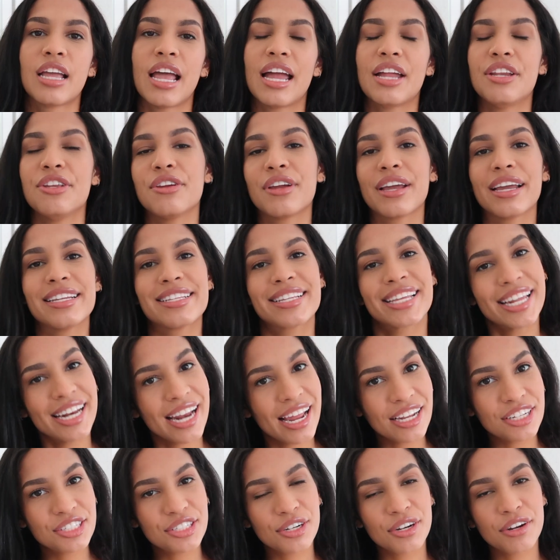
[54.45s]
And you guys can
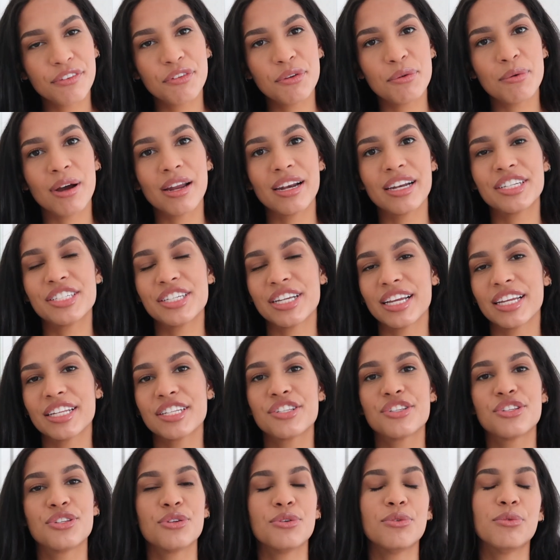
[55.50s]
enter if you want a
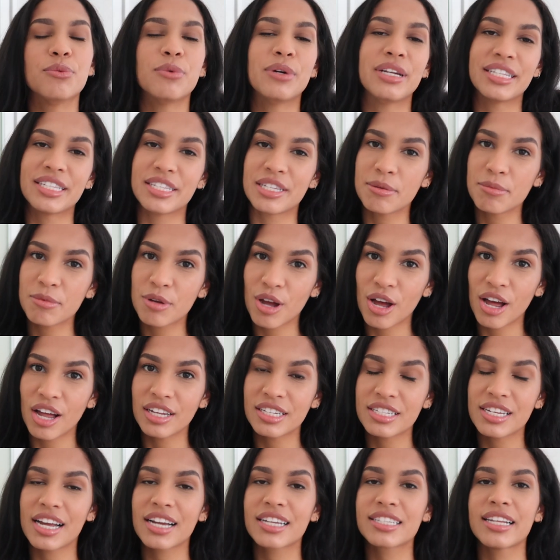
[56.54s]
chance to win some
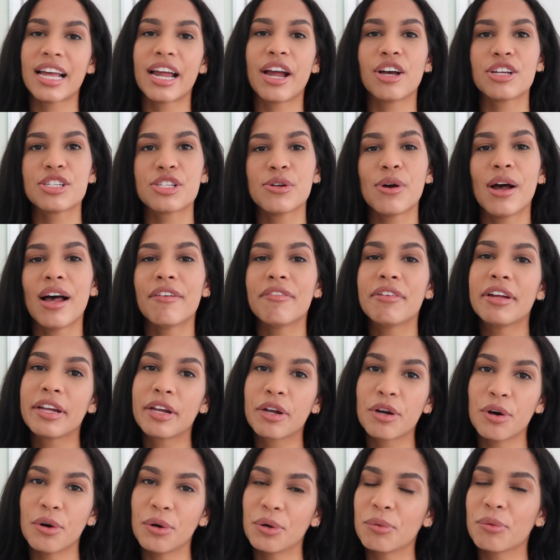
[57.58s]
contacts. I also have a
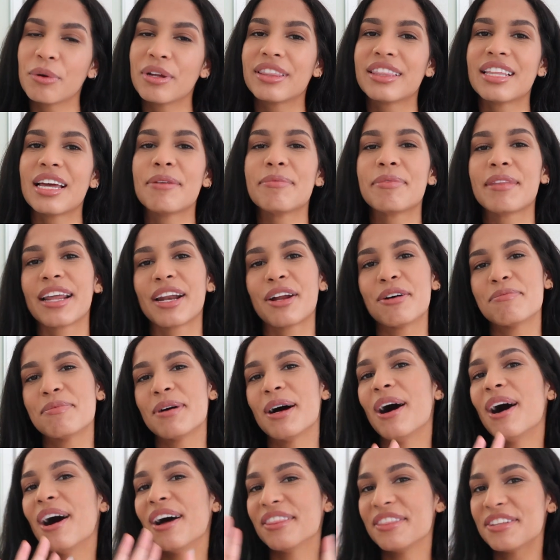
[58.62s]
code with them that I'll
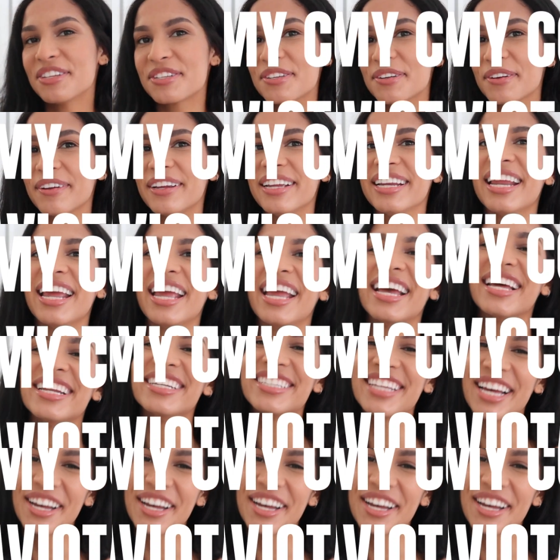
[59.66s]
put on the screen and